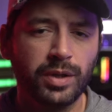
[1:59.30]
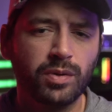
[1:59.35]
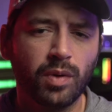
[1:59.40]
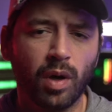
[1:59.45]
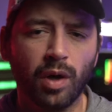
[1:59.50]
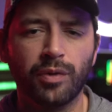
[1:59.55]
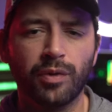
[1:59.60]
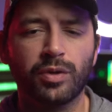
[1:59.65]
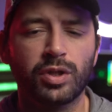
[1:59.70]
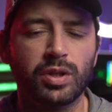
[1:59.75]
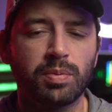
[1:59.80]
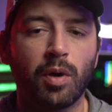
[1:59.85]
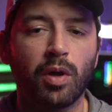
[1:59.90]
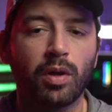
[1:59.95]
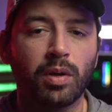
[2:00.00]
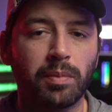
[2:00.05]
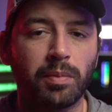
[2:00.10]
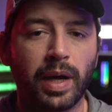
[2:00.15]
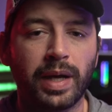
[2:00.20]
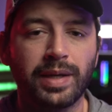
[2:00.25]
to other
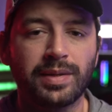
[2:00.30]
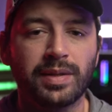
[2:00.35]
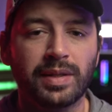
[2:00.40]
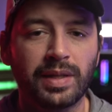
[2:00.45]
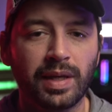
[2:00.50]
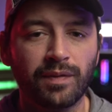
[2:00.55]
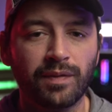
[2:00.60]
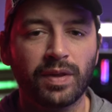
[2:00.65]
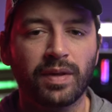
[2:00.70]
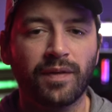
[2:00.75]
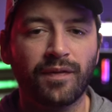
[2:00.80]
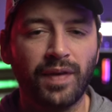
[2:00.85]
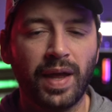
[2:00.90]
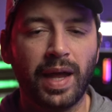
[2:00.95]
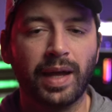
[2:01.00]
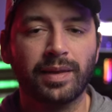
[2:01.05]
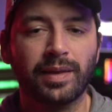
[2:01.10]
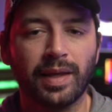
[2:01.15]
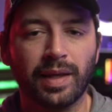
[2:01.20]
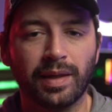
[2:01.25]
smaller mice, given the
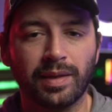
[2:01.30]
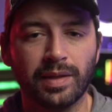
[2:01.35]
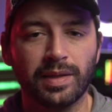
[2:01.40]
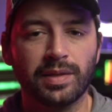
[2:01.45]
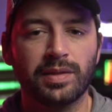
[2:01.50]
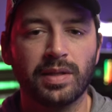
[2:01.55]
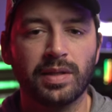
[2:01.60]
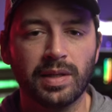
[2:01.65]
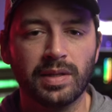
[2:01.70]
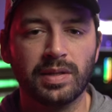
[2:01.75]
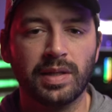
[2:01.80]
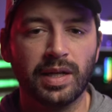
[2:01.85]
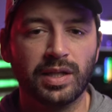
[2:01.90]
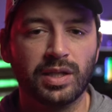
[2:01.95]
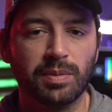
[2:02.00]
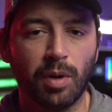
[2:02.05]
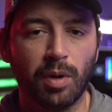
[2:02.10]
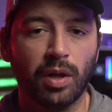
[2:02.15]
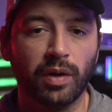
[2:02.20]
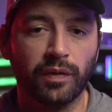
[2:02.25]
fact that this is a
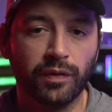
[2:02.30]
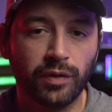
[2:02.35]
smaller